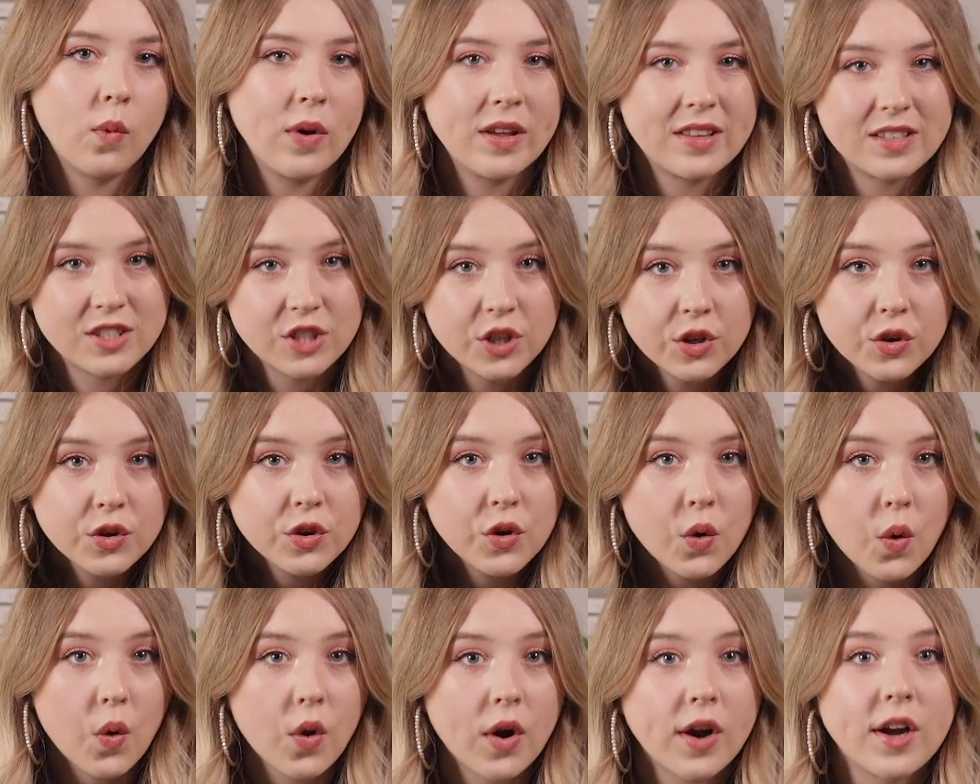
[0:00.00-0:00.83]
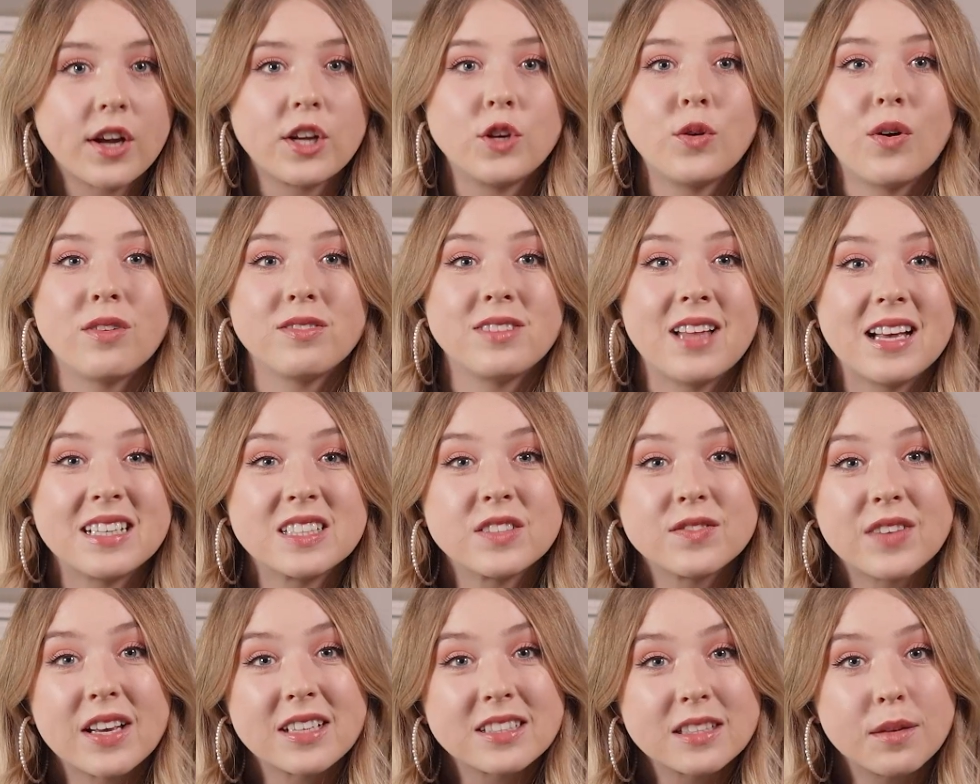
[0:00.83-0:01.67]
With TuneCore, you have
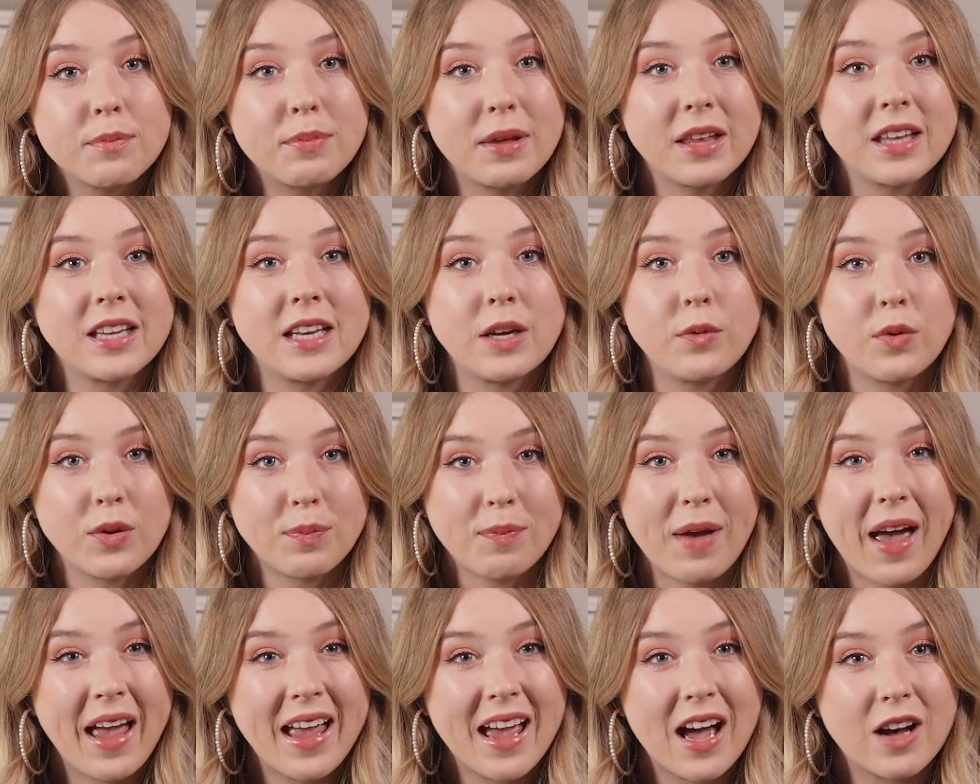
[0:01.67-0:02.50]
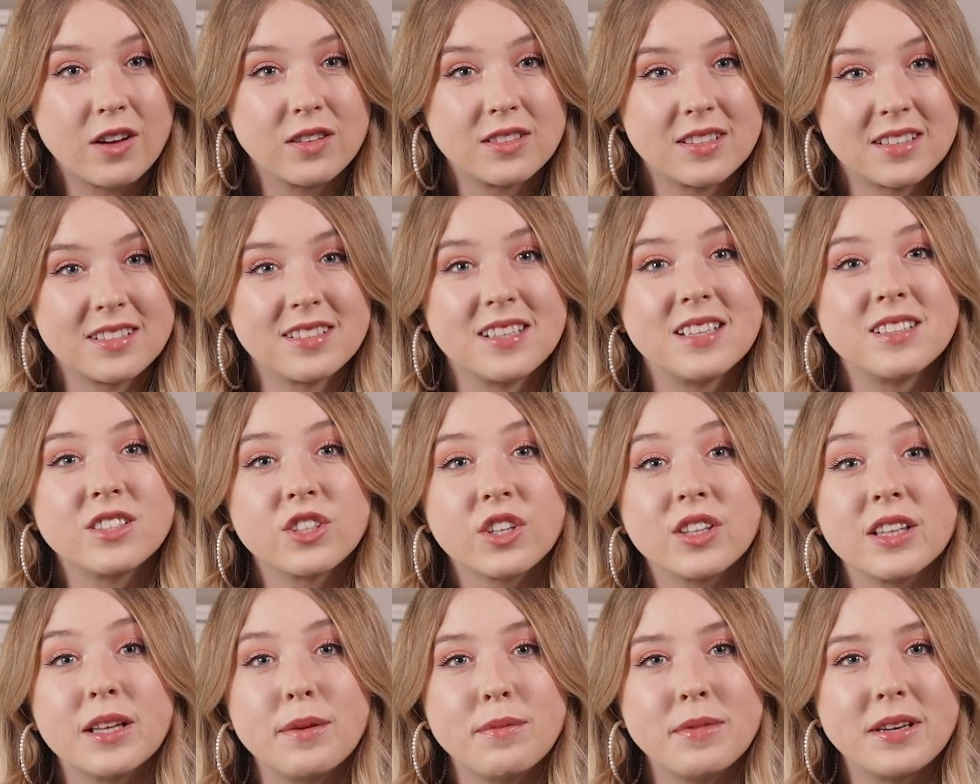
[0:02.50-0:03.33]
less flexibility with payouts since
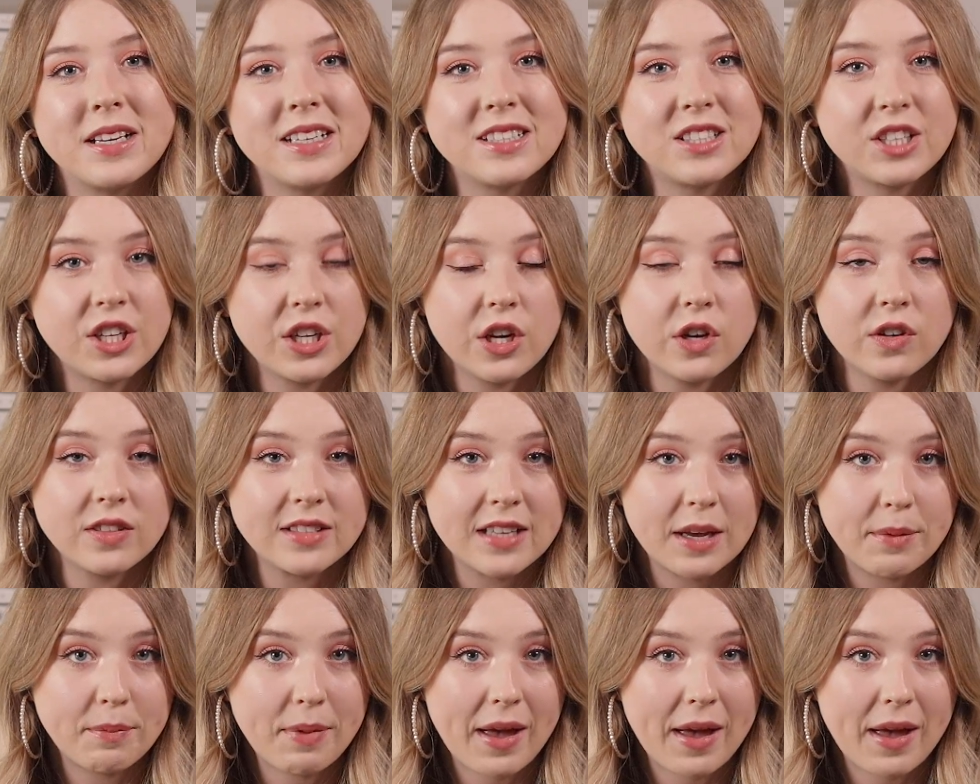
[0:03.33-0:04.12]
you're limited to using